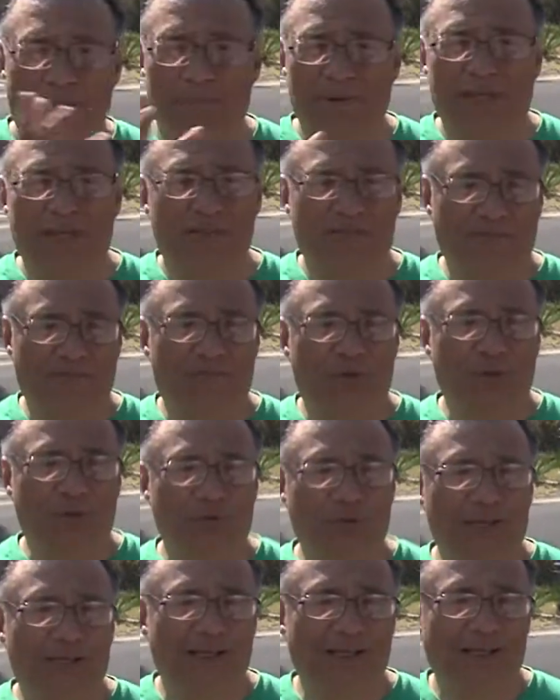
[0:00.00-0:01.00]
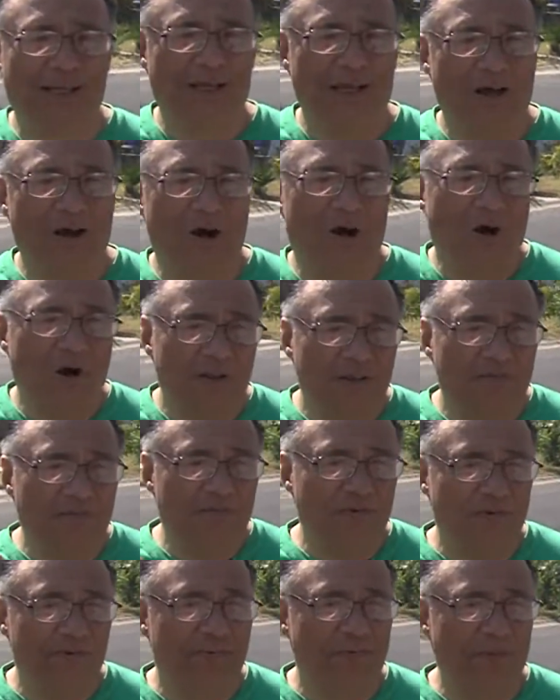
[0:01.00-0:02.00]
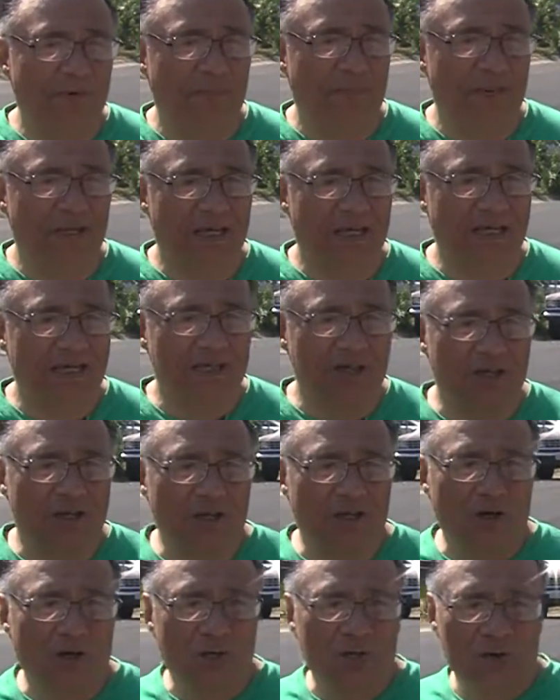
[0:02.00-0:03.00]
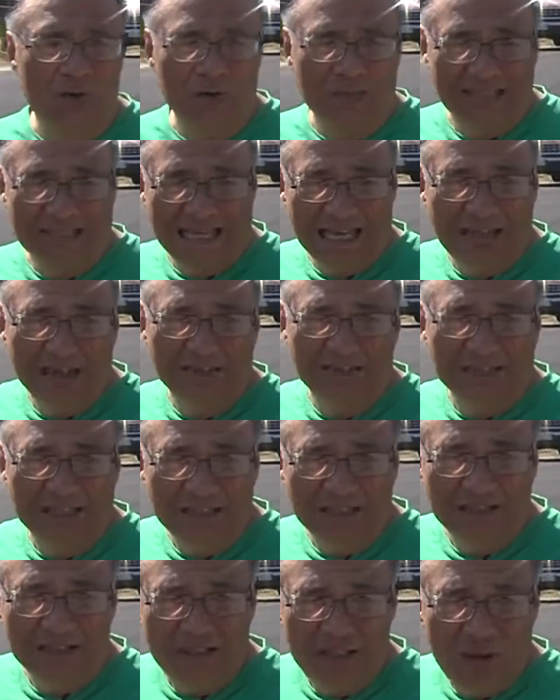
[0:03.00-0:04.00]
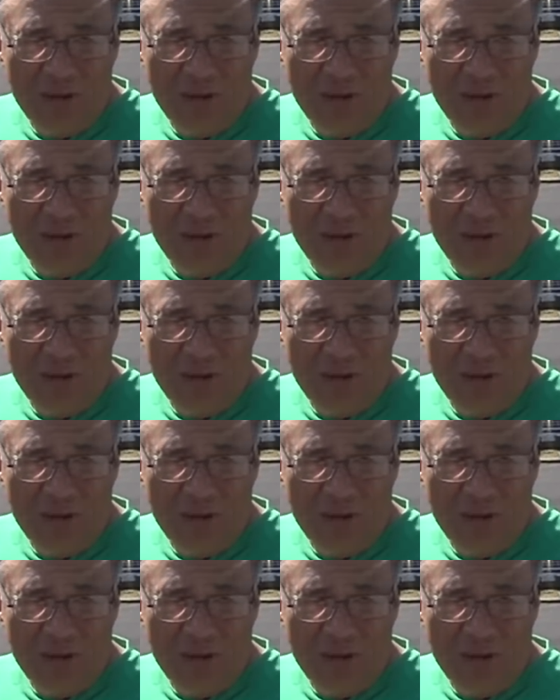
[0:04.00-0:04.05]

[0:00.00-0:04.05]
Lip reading: pick the fruit. All the fruit that we pick is going to go to the Chaldean